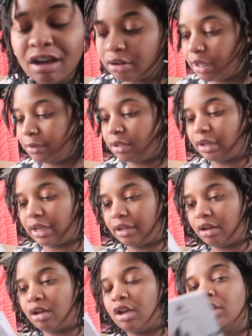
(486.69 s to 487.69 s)
Okay,
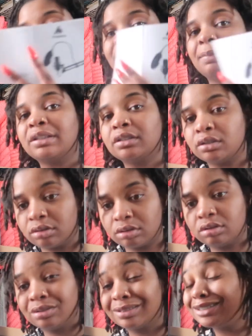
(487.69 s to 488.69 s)
y'all. So we about to
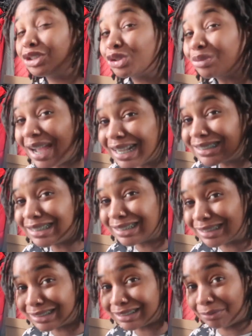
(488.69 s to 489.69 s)
try to set this